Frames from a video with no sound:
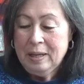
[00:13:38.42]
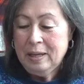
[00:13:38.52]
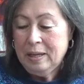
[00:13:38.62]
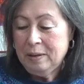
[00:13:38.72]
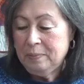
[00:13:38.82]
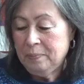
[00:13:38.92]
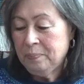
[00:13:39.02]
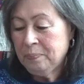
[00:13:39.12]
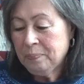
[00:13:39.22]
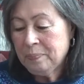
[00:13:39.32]

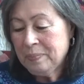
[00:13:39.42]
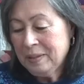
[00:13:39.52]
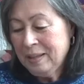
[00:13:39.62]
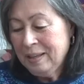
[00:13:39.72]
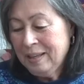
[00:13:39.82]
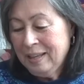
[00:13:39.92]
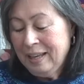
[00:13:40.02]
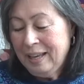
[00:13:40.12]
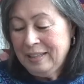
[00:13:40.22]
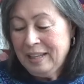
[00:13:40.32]

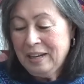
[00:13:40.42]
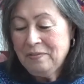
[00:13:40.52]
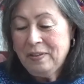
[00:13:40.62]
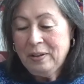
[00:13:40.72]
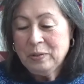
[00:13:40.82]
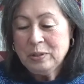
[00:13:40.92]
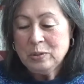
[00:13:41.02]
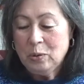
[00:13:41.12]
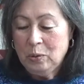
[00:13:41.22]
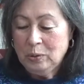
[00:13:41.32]
And then I found this
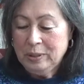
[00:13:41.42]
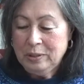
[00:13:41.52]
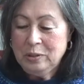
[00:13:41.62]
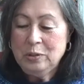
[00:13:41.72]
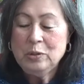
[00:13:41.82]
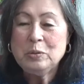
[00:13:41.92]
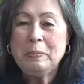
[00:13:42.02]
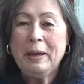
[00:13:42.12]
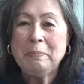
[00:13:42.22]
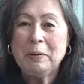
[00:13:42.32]
old
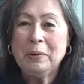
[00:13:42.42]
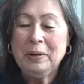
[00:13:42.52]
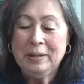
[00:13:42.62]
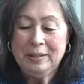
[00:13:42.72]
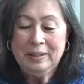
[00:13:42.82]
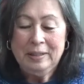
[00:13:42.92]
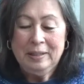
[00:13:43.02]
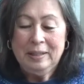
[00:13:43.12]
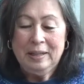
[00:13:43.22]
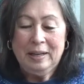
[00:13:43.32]
newspaper
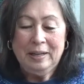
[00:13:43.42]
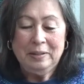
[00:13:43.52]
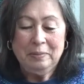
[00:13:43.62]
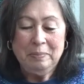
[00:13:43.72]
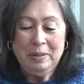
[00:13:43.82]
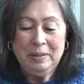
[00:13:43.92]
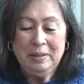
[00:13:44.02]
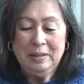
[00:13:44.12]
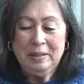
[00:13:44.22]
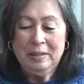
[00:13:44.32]
item
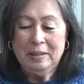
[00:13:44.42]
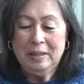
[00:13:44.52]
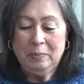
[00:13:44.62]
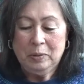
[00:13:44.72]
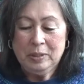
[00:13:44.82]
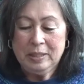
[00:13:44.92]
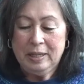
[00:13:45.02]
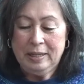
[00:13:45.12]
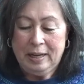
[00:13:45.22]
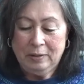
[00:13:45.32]
that was
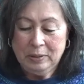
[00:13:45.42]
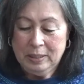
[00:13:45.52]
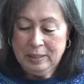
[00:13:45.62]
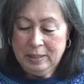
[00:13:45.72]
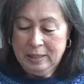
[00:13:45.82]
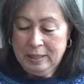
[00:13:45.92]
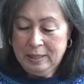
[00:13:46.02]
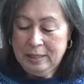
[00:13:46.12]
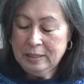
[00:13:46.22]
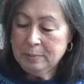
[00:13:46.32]
cut out.
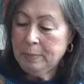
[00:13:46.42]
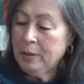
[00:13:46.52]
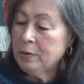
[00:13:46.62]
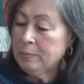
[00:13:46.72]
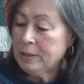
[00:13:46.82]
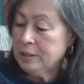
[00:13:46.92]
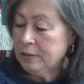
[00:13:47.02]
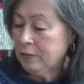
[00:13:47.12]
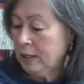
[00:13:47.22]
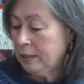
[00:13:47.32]
His mother must
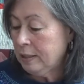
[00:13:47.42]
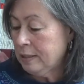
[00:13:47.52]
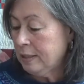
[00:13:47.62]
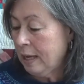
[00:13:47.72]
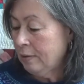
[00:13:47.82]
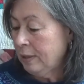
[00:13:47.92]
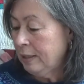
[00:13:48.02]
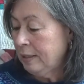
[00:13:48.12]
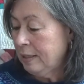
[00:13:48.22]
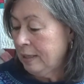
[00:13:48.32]
have cut this out,
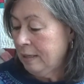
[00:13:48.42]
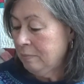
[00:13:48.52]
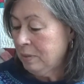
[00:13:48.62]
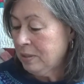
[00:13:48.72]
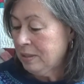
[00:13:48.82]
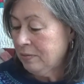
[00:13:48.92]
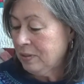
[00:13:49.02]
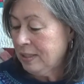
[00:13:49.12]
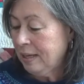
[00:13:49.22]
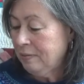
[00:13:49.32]
and then he must have
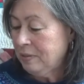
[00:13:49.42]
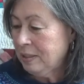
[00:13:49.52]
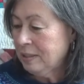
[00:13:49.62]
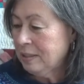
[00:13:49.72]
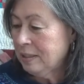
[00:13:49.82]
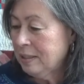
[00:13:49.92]
saved it.